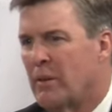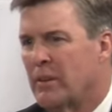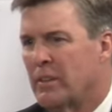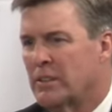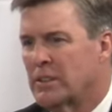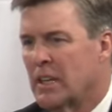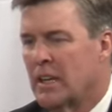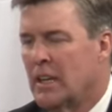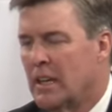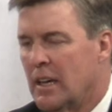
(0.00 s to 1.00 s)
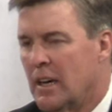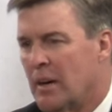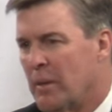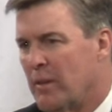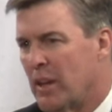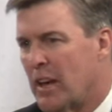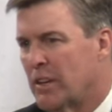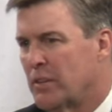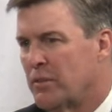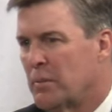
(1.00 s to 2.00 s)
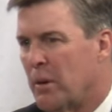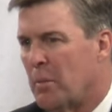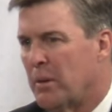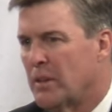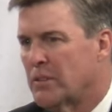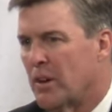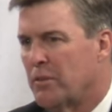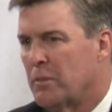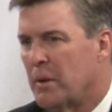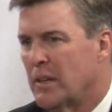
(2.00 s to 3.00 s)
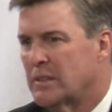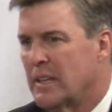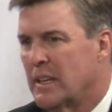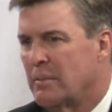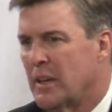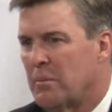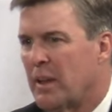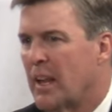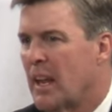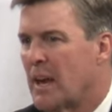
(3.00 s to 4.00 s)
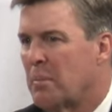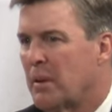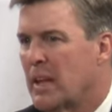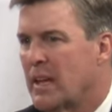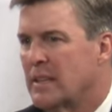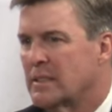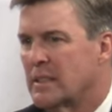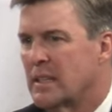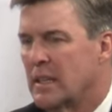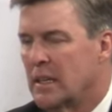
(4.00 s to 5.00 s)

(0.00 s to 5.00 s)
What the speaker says: We have a lot of good football players on our football team that play a lot of plays and